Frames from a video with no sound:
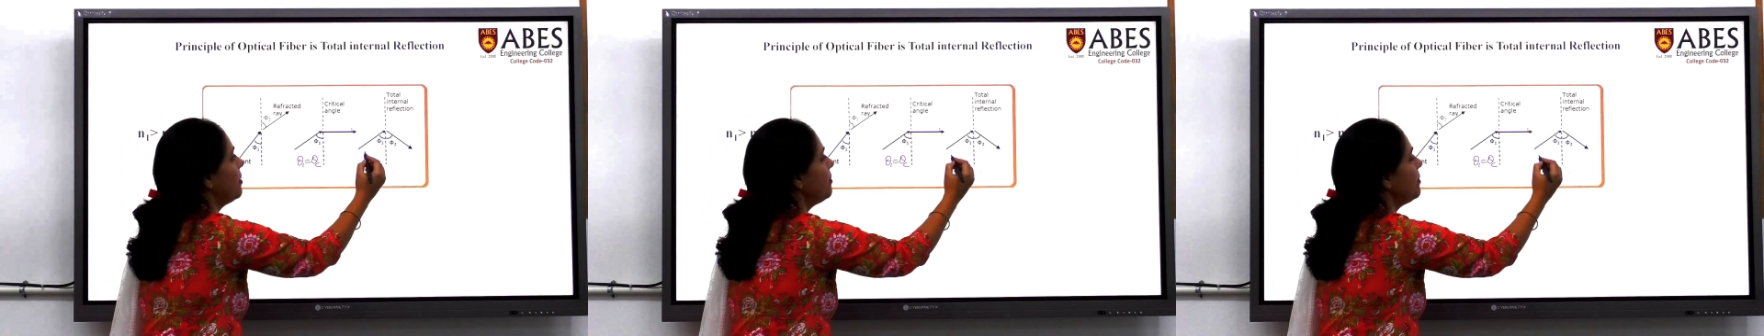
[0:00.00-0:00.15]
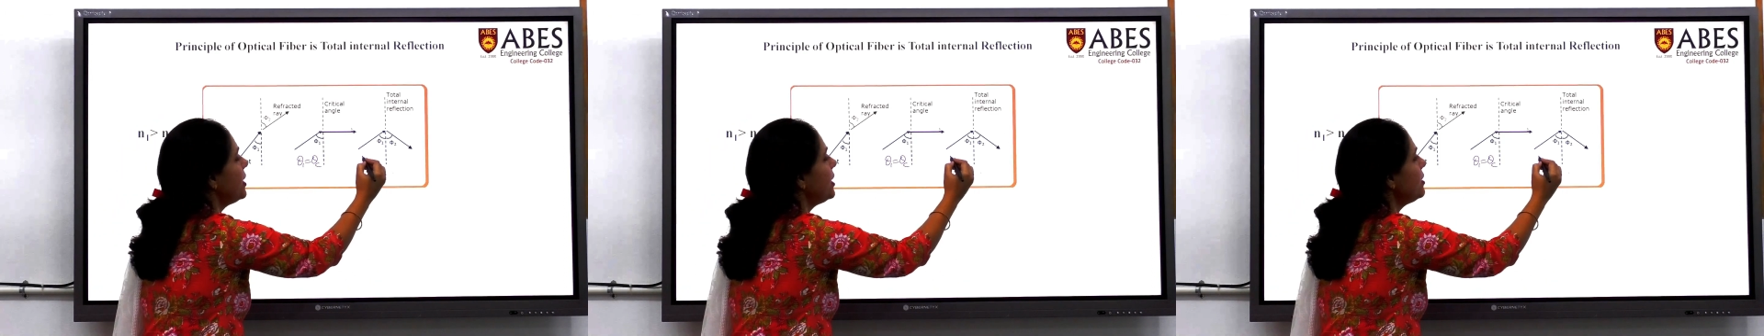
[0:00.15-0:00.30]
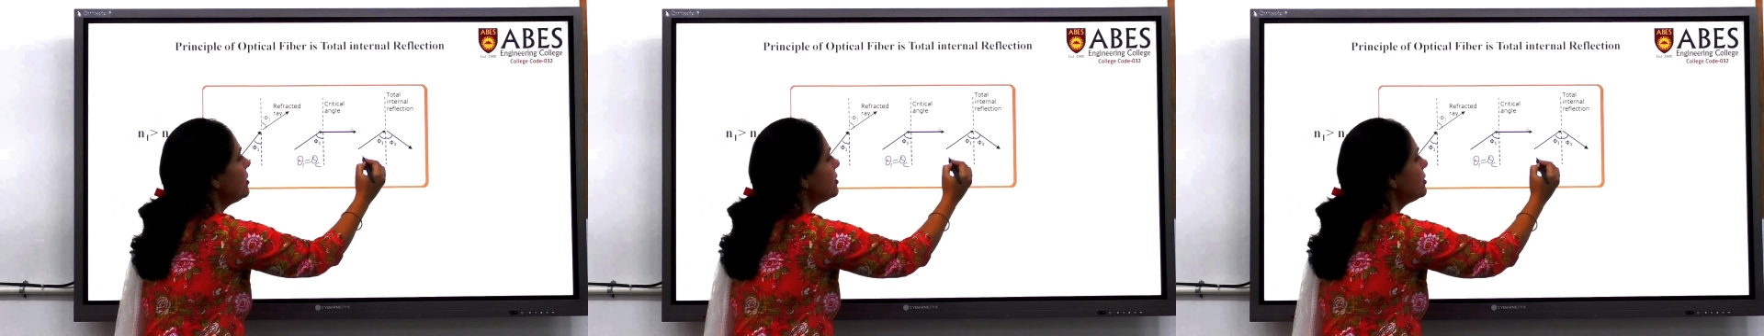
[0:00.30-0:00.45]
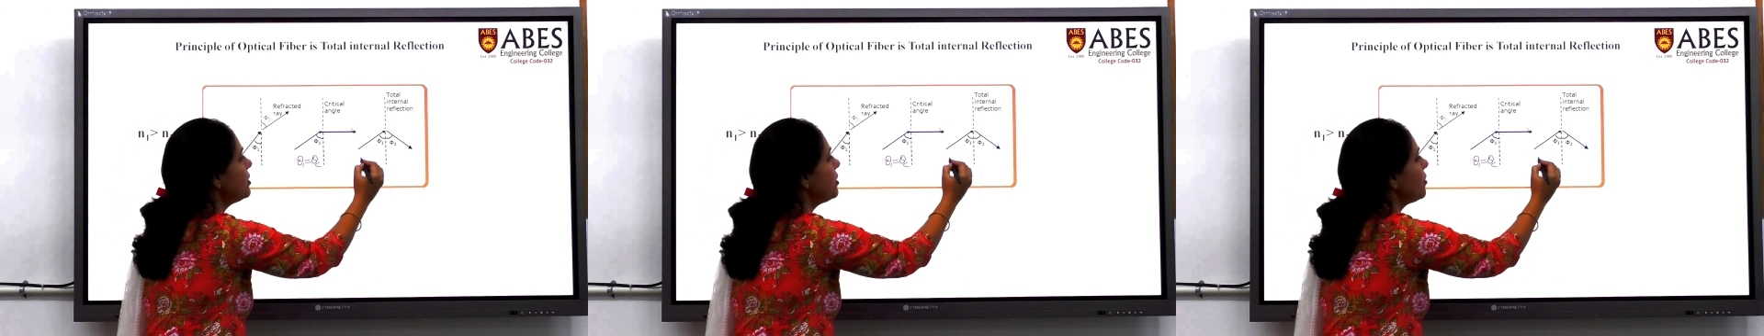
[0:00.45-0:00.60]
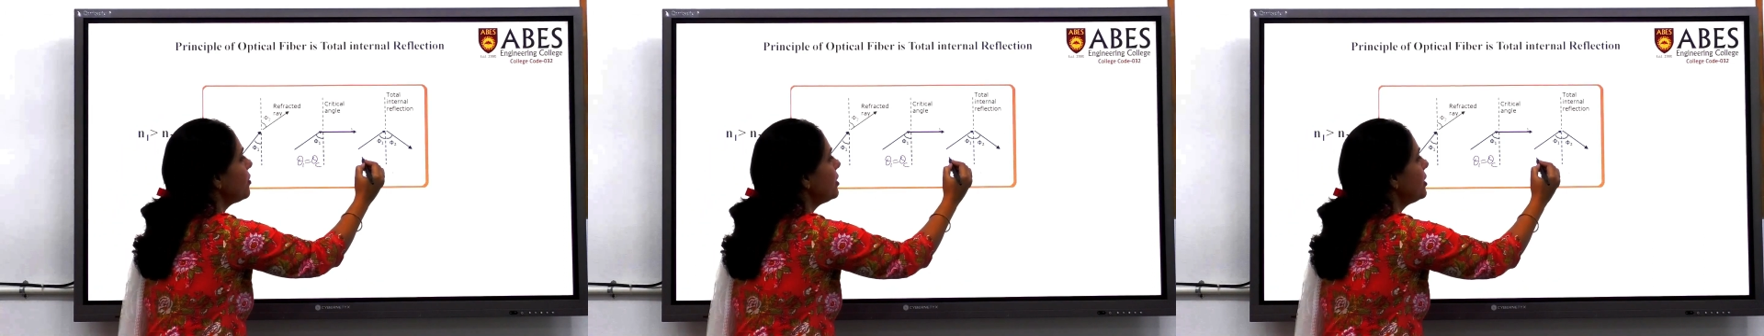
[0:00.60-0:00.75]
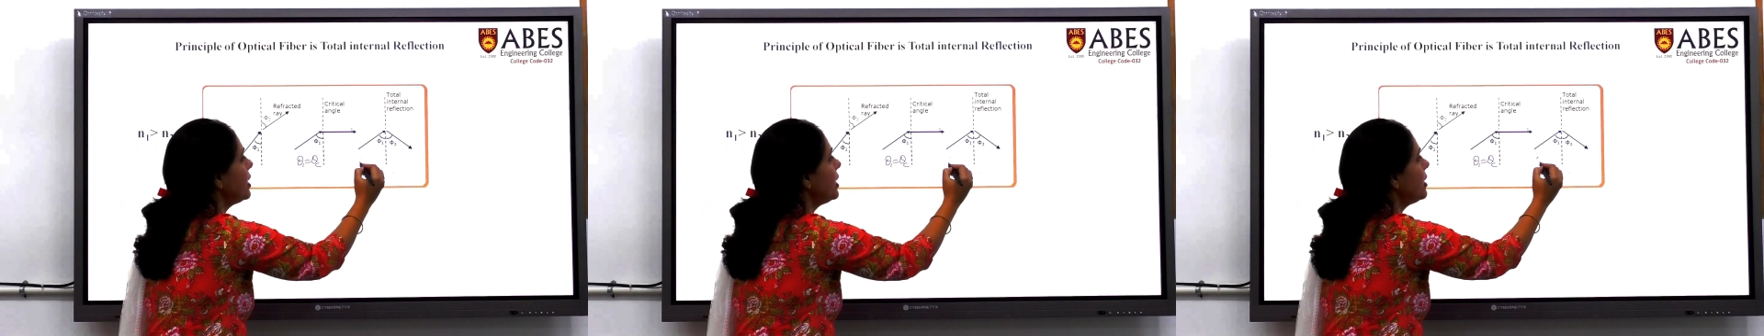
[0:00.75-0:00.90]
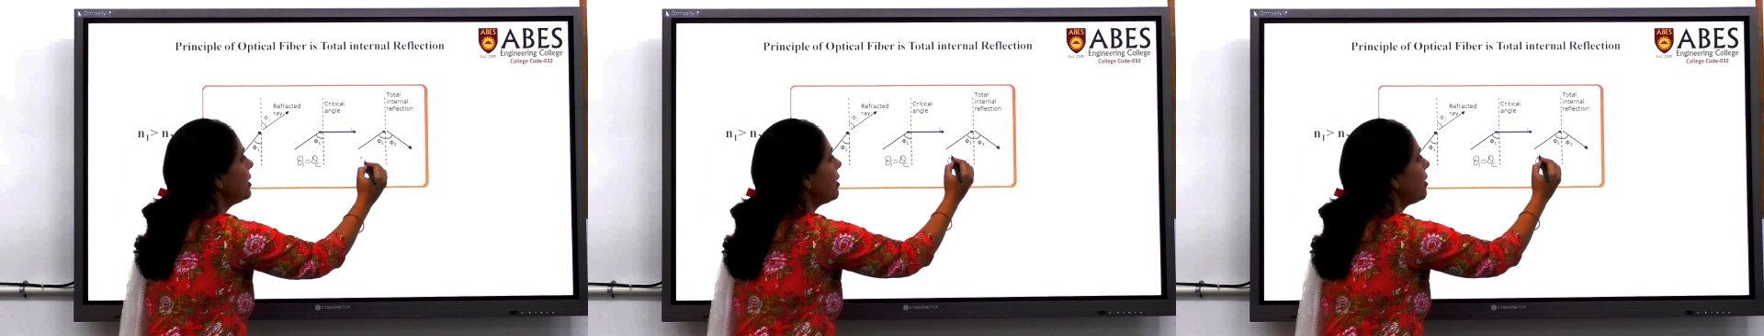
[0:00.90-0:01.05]
Means your
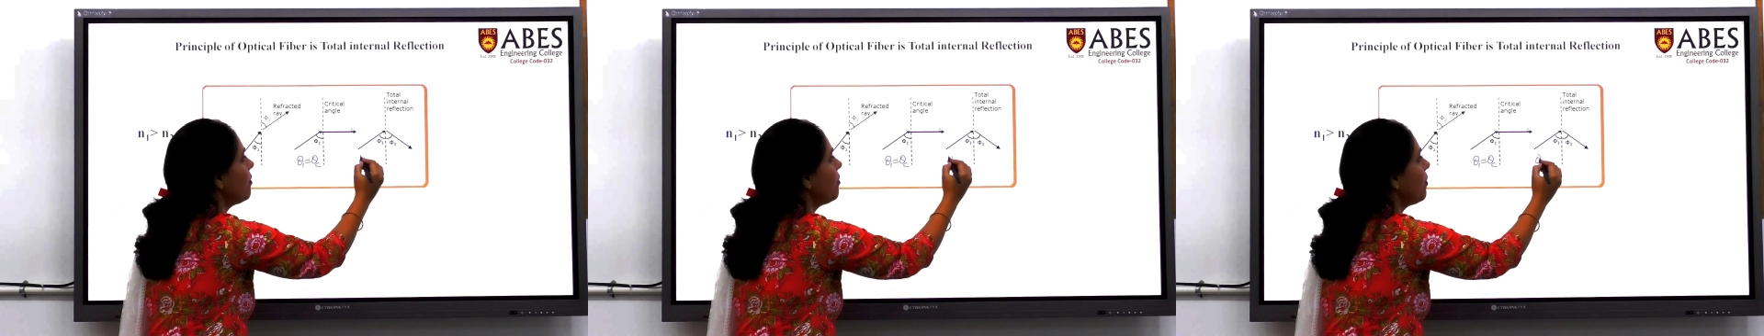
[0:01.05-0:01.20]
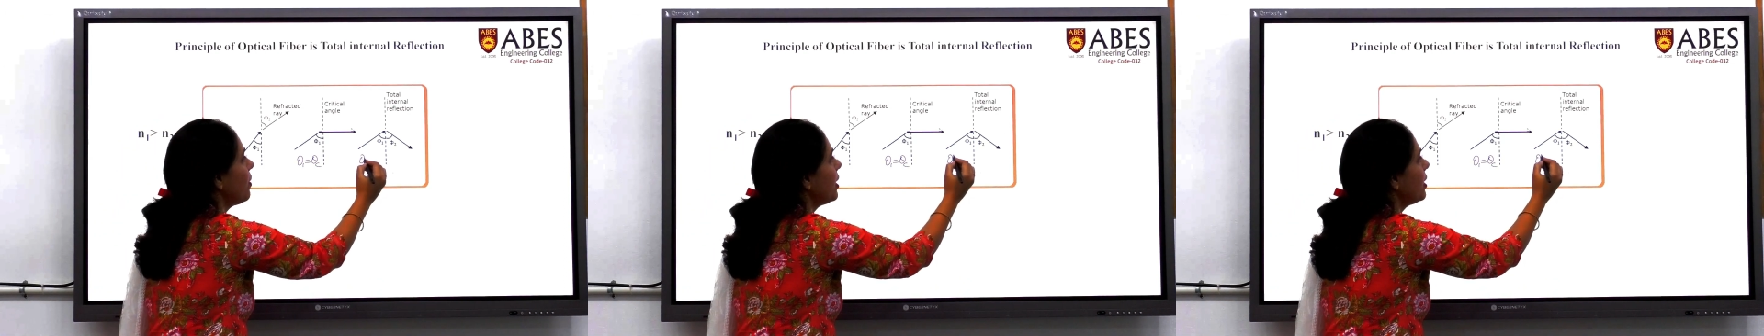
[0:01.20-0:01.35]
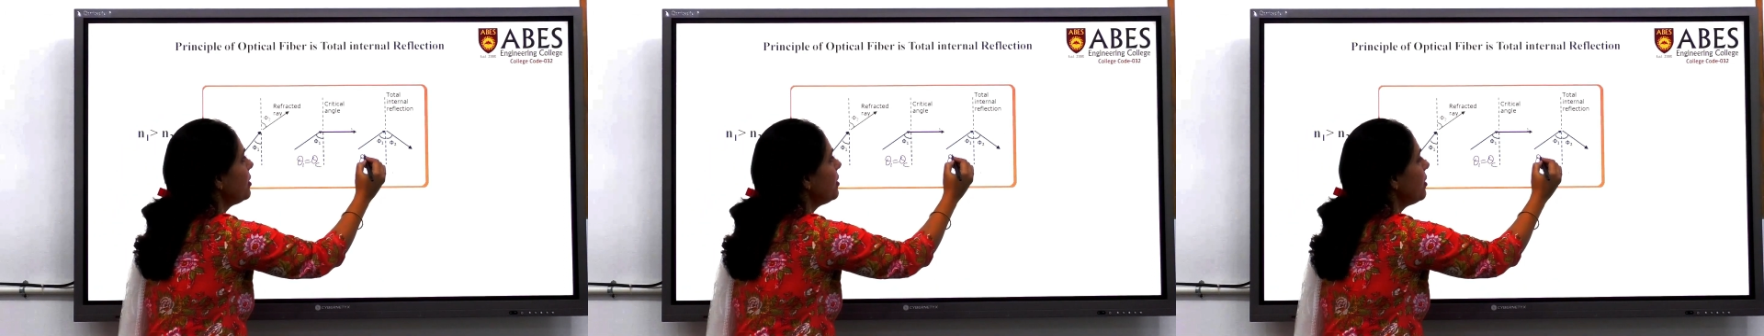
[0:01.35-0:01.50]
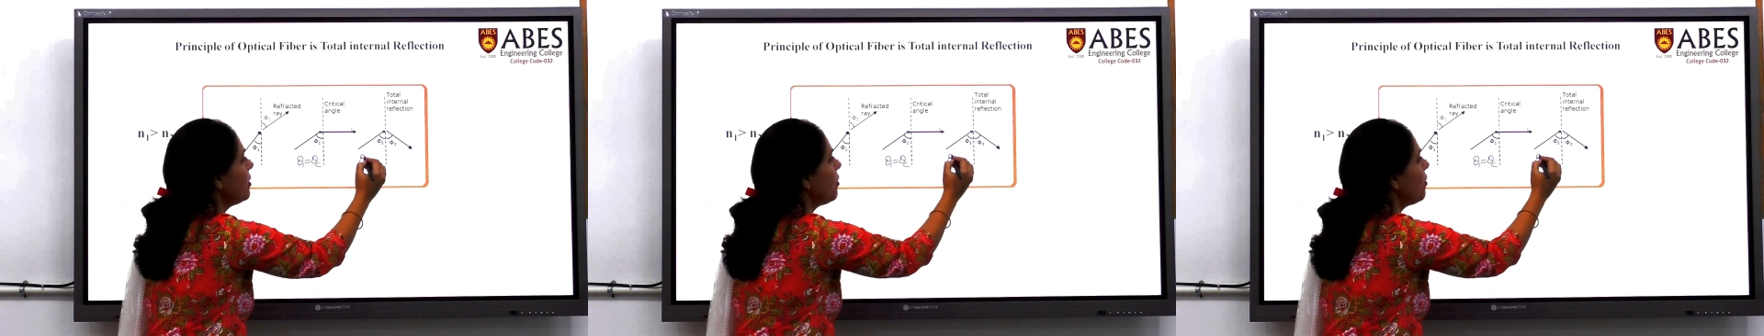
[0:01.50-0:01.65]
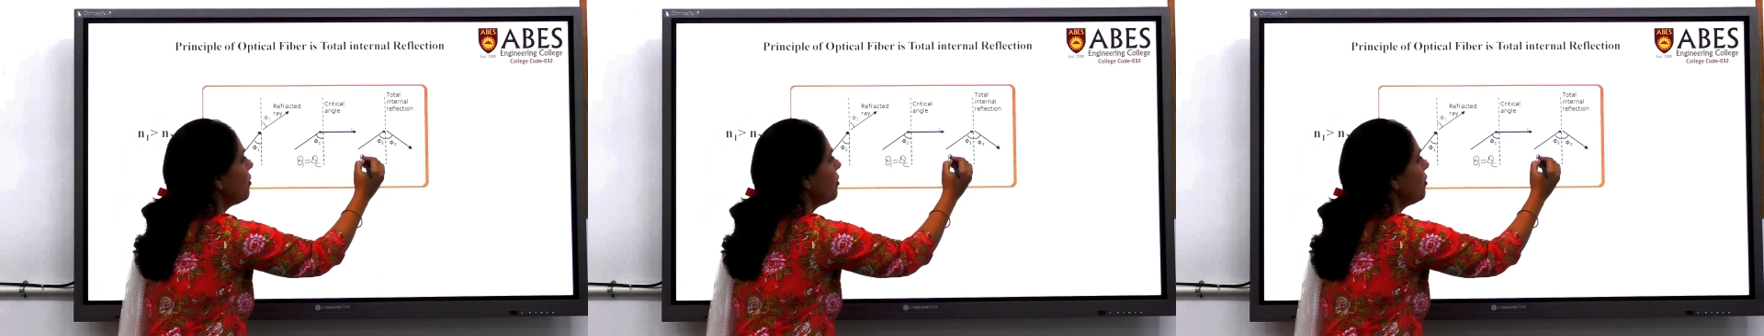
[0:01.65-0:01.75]
theta 1